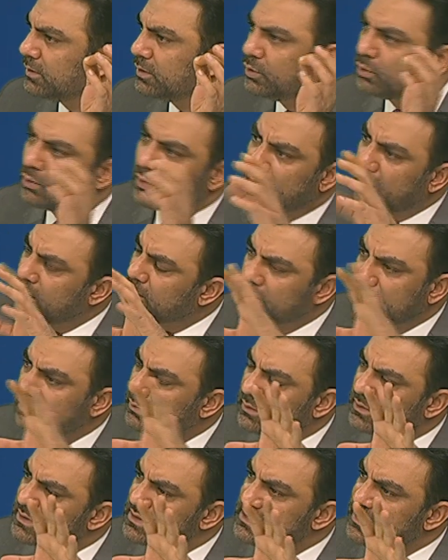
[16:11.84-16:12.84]
you can't
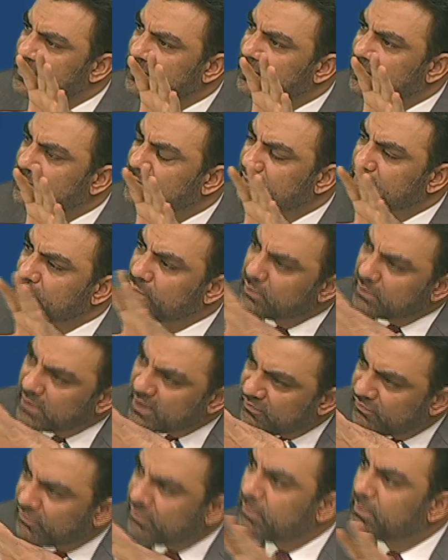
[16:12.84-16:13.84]
say that, you know,
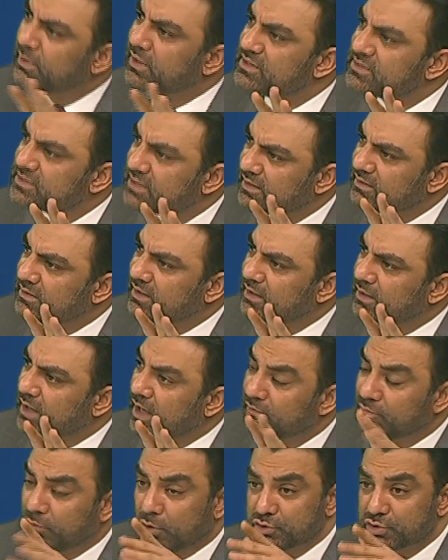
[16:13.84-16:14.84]
everybody is like that.
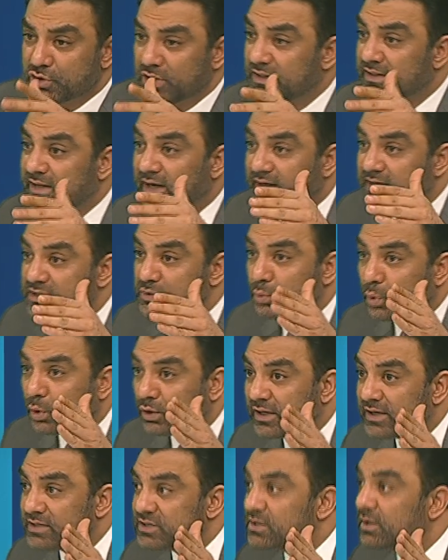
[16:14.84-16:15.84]
Unfortunately, that is
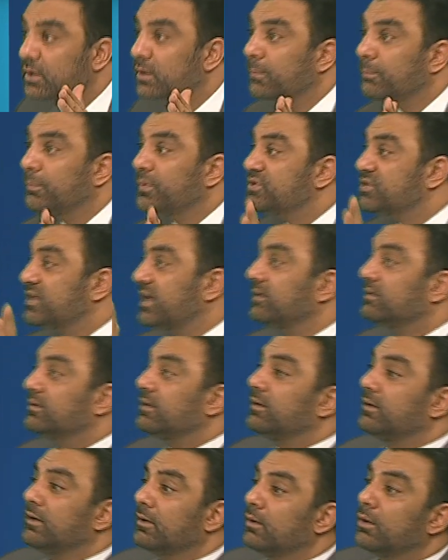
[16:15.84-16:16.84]
what is
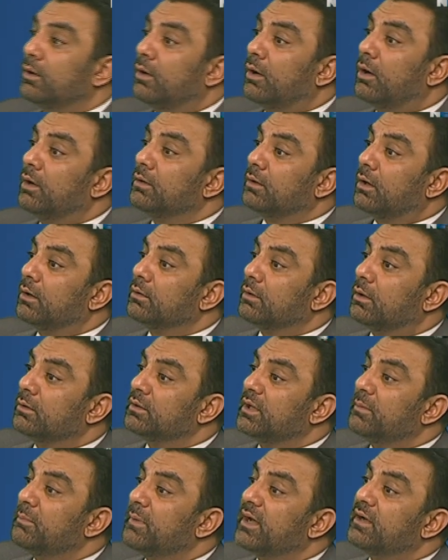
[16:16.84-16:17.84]
presented on
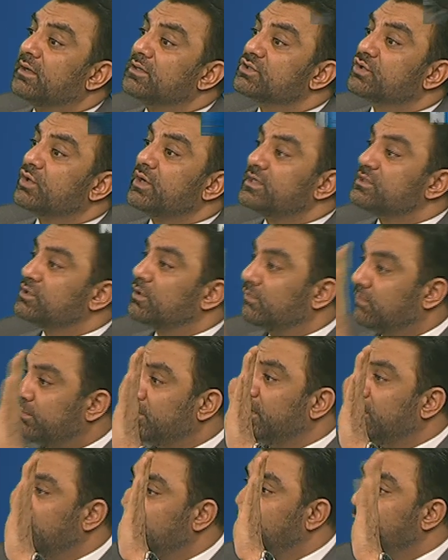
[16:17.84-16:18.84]
the mega screens of
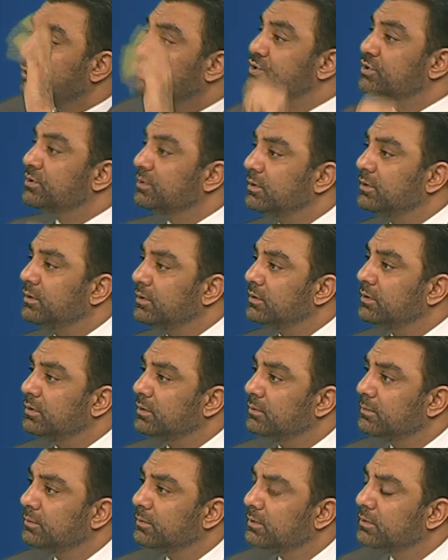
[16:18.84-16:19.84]
huge
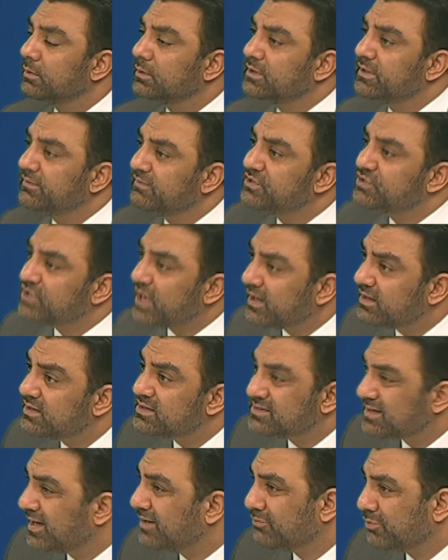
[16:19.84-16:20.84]
TV
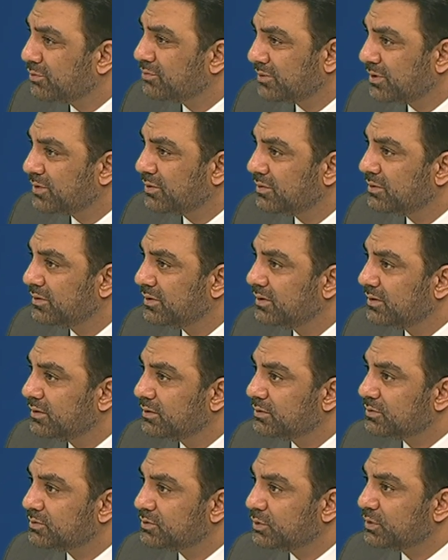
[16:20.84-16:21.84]
channels, and you know.
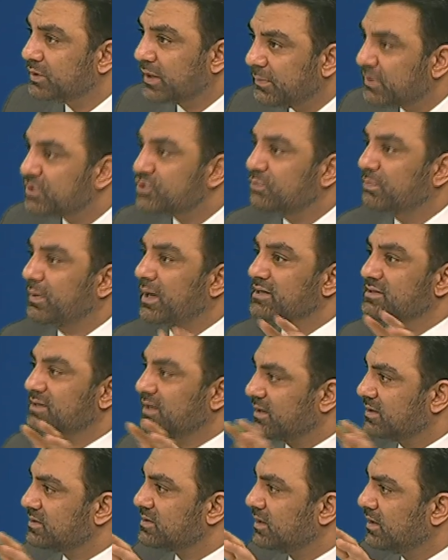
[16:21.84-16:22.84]
So the image of
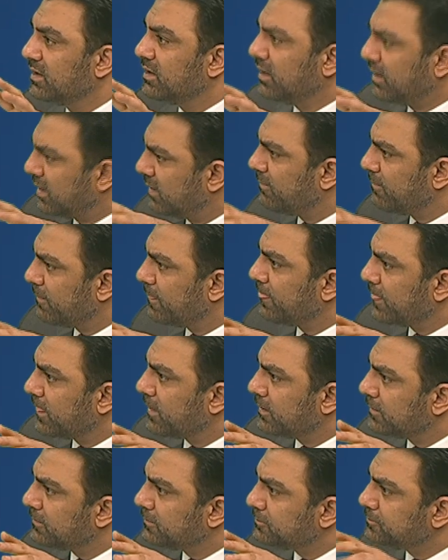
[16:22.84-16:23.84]
Pakistan is. But the
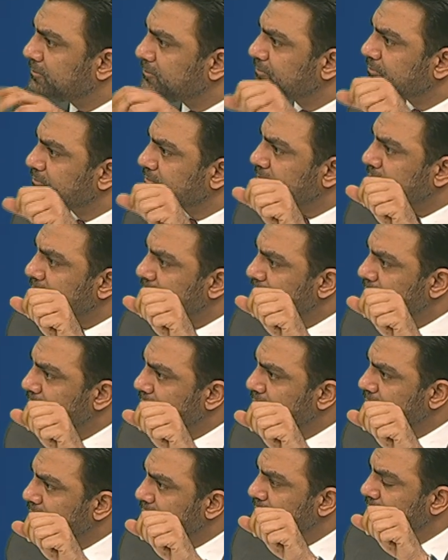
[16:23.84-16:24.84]
thing is that in
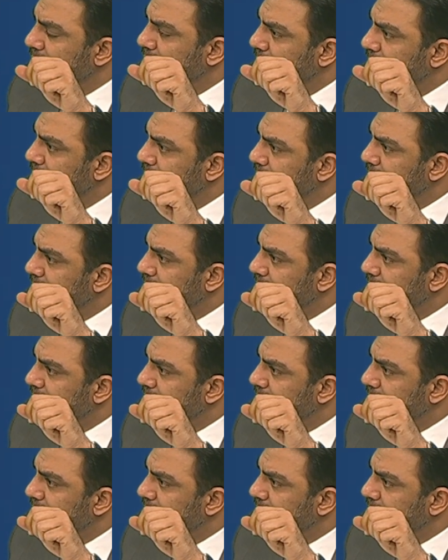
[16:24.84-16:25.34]
Pakistan, those